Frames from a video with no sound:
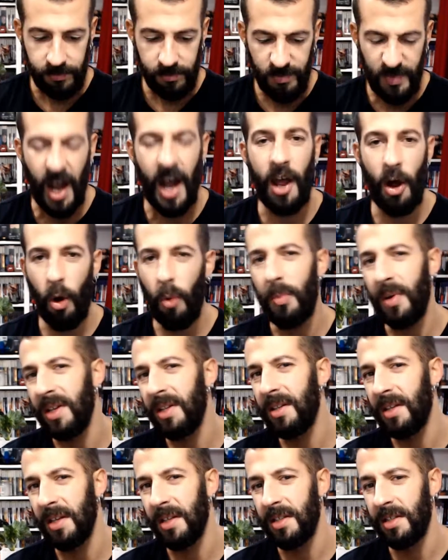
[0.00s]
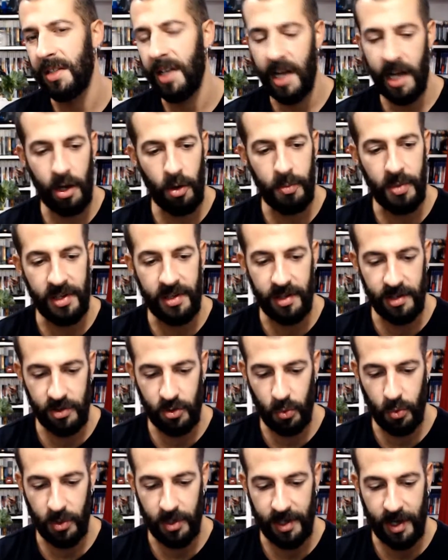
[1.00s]
I hope it does. I hope it does
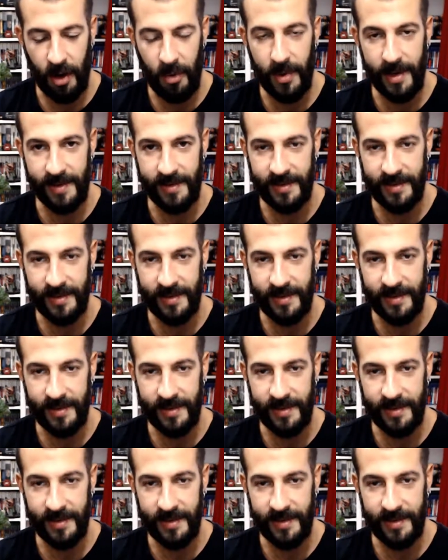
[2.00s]
work, however.